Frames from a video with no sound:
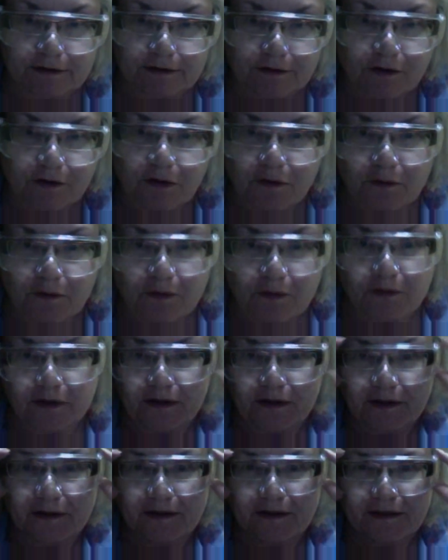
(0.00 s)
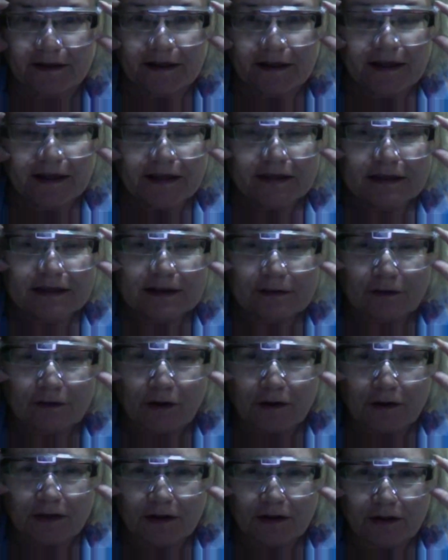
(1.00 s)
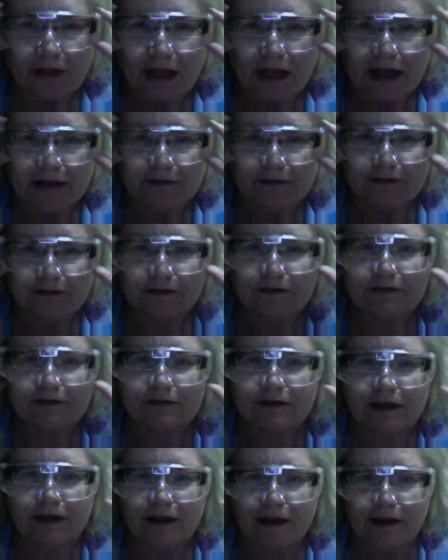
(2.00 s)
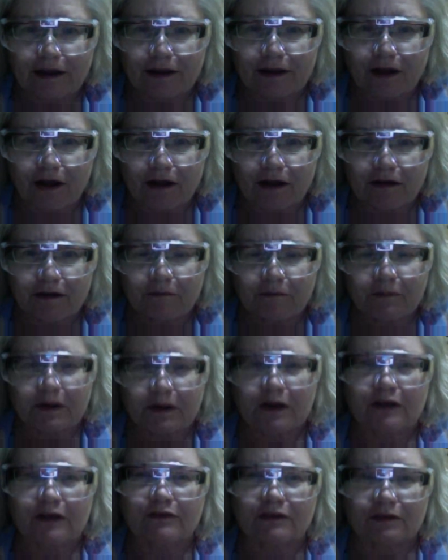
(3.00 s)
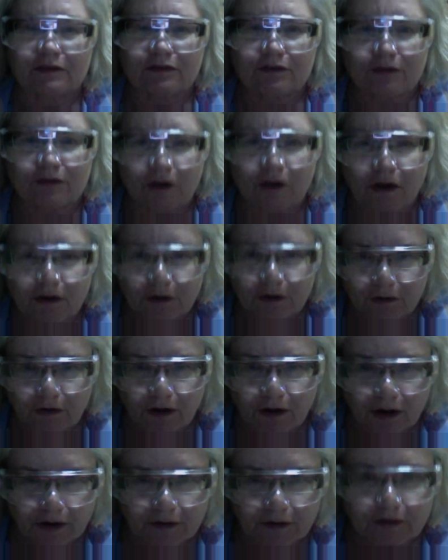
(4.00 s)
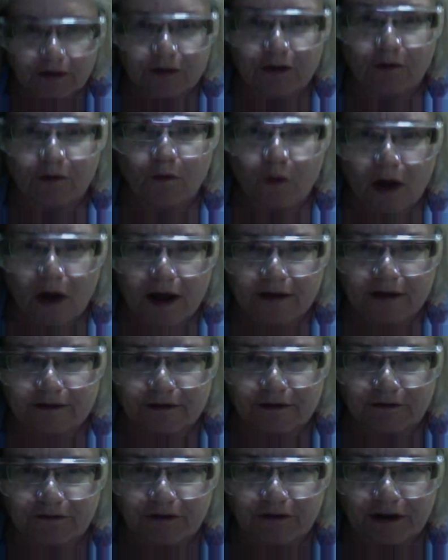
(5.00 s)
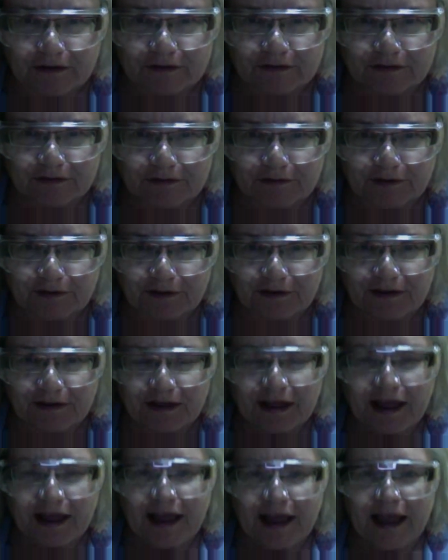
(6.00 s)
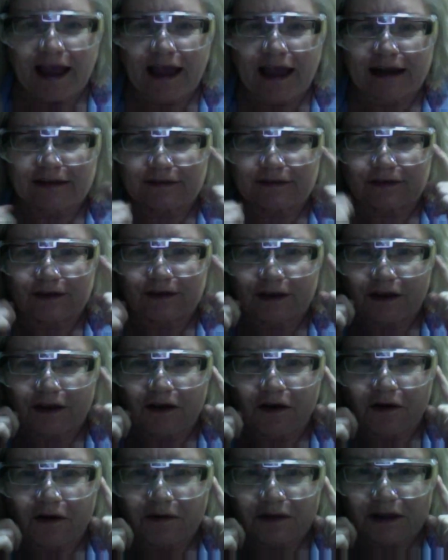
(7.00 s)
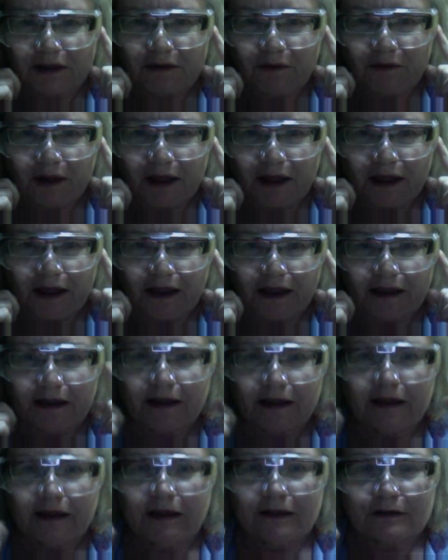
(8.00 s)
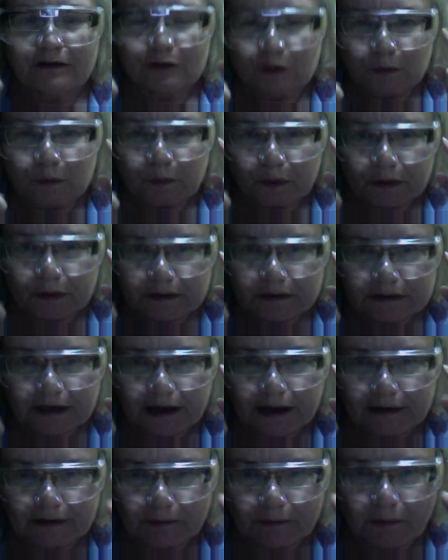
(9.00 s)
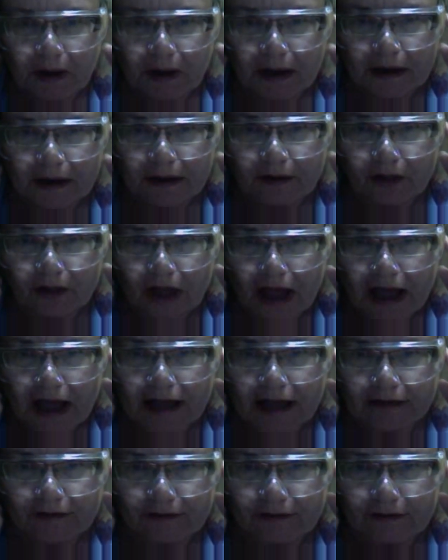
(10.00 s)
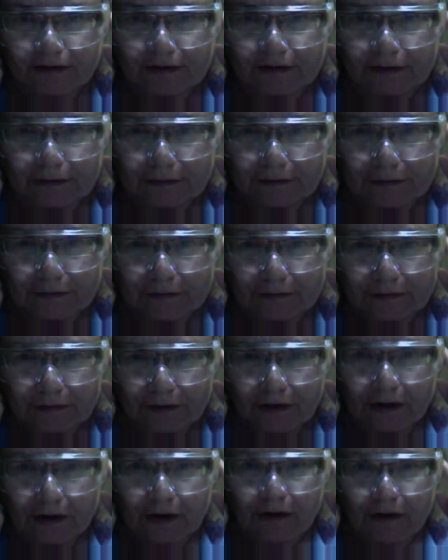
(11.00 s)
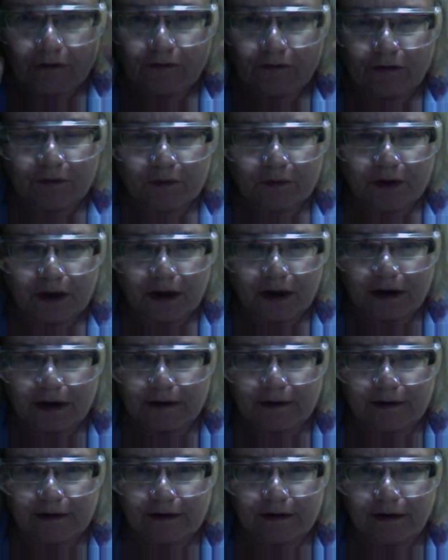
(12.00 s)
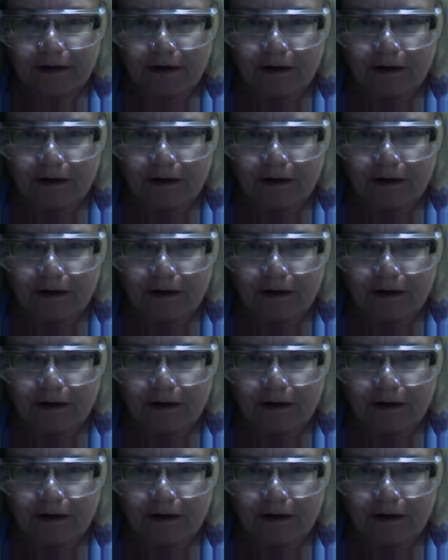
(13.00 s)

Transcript: No. These are the glasses that I got because it's Songkran, the water festival. And it's the only way to protect my glasses from getting